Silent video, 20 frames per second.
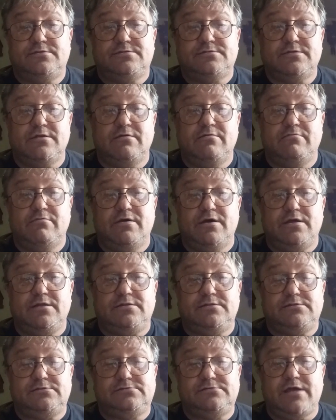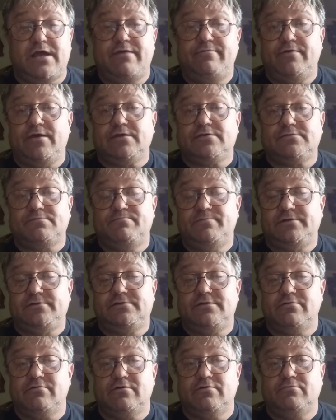So uh, Tyvek's
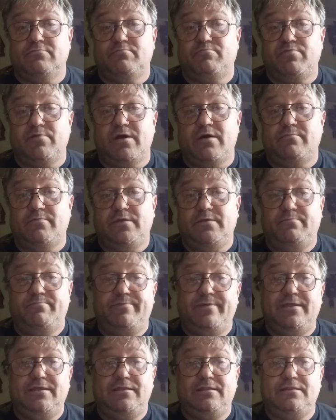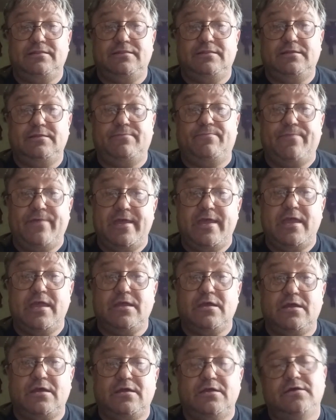material will probably be the
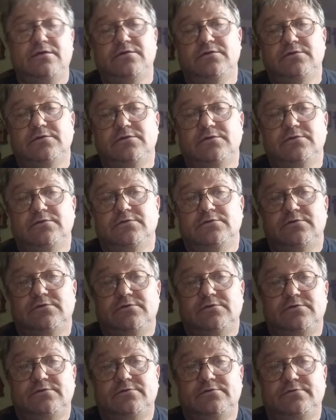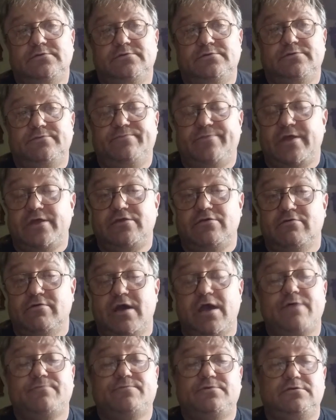thing that you'll
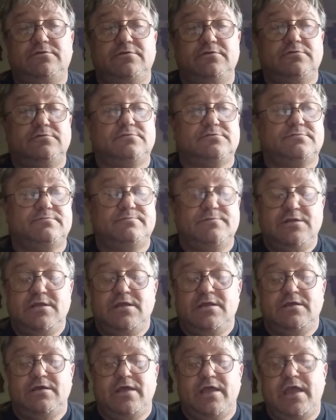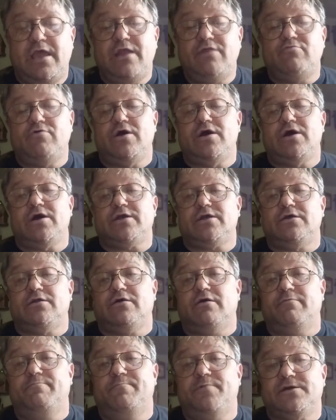have to use. Anyway, I'll get
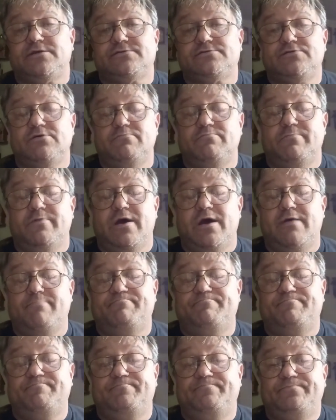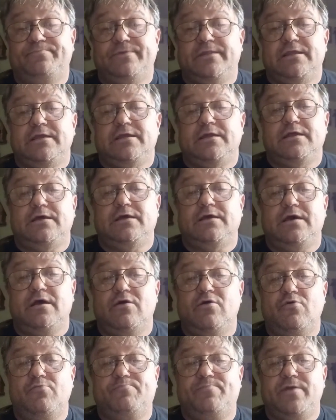off my soapbox.
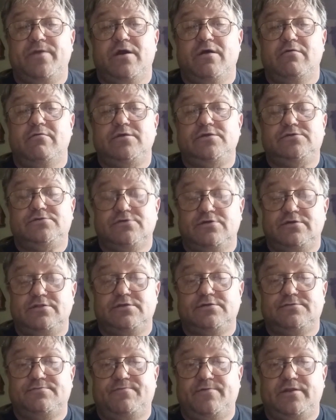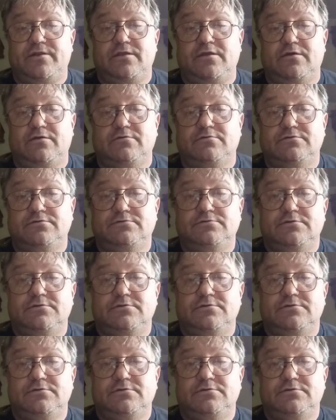I hope y'all enjoy this video.